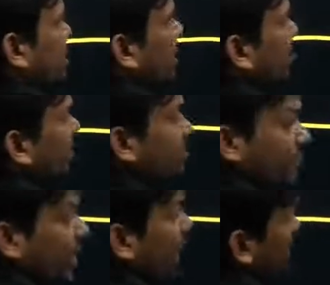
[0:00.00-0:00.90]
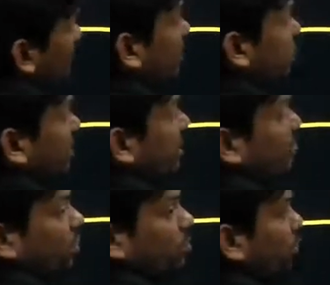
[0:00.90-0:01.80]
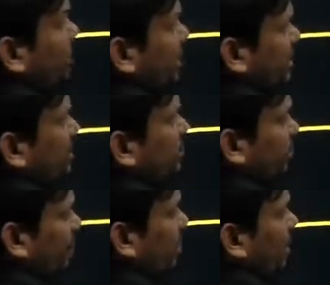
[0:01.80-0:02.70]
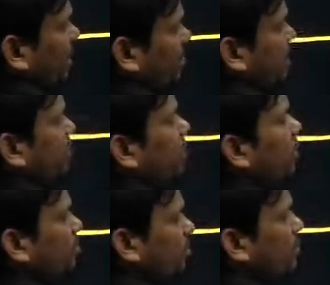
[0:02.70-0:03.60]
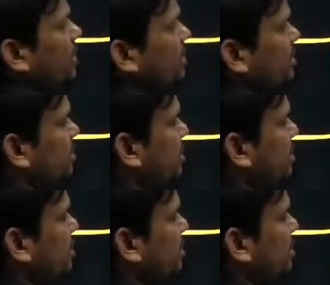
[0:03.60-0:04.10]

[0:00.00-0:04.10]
But V gamma is present for both cases. V gamma is present for both cases.